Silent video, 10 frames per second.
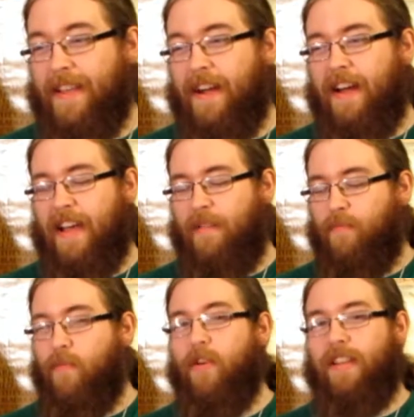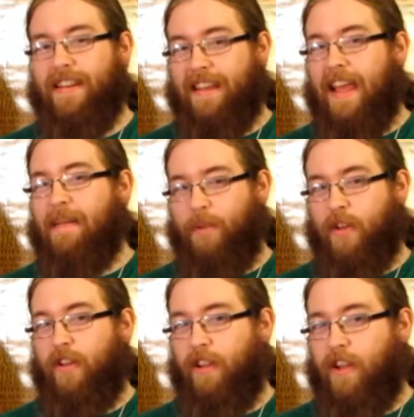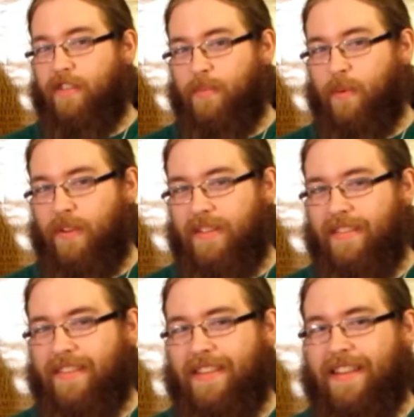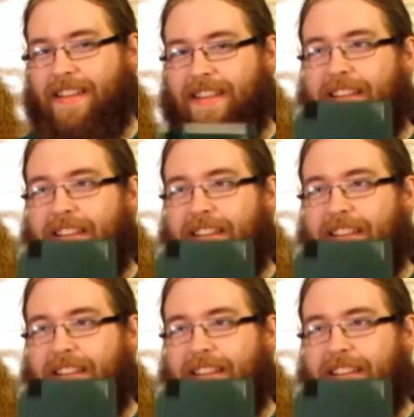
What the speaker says: we got a really damn good Lost Woods.